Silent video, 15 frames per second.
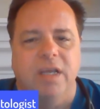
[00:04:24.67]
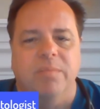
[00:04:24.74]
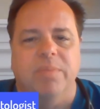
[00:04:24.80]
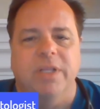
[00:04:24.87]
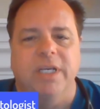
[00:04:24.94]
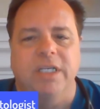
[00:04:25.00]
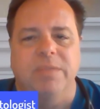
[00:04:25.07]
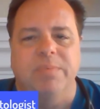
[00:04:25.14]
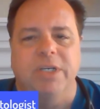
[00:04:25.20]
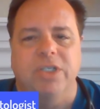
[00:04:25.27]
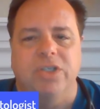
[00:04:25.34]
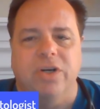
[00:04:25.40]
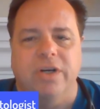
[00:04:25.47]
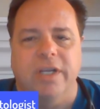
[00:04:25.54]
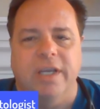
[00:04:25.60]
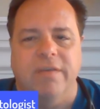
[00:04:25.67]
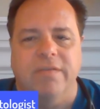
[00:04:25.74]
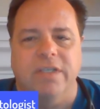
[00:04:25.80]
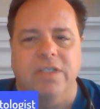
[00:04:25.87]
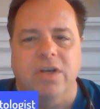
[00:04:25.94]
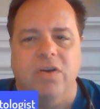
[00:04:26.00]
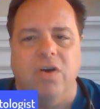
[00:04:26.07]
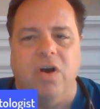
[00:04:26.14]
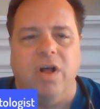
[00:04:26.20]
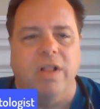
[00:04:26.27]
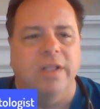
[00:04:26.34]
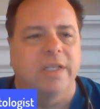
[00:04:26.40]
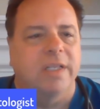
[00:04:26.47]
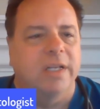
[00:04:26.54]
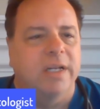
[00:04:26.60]
Please be sure to give us a
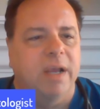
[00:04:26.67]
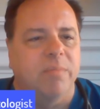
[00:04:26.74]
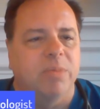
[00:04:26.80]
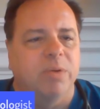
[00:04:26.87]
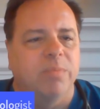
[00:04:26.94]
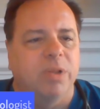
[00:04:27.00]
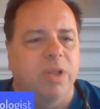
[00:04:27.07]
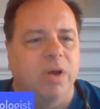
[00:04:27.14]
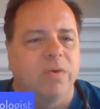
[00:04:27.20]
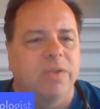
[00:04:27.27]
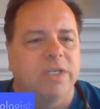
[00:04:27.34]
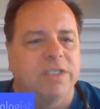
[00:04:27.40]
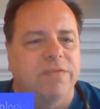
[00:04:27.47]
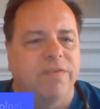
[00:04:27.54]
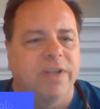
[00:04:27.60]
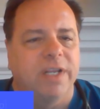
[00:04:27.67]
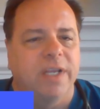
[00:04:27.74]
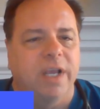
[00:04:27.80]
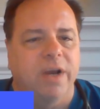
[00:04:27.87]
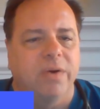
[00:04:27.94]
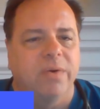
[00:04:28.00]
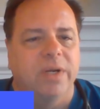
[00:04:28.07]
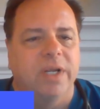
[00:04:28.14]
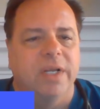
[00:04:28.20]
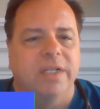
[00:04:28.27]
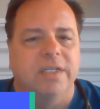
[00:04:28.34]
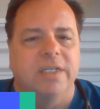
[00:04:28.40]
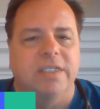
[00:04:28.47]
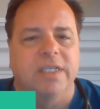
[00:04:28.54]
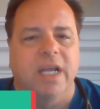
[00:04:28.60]
call at the number below this video
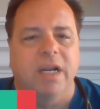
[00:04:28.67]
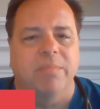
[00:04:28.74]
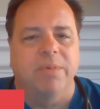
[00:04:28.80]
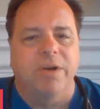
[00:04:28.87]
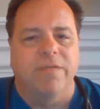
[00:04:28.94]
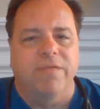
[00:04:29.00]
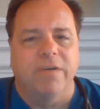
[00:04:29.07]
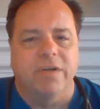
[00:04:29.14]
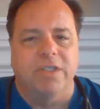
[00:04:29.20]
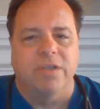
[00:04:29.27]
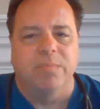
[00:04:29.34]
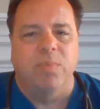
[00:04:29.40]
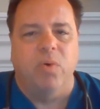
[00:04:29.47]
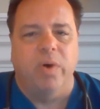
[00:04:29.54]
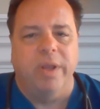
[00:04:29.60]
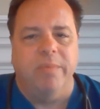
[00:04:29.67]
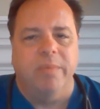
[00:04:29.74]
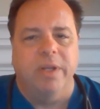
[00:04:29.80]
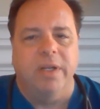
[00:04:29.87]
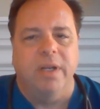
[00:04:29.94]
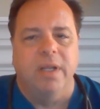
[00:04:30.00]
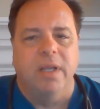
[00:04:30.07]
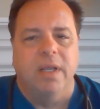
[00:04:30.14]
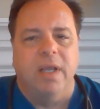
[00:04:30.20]
to set up your first appointment.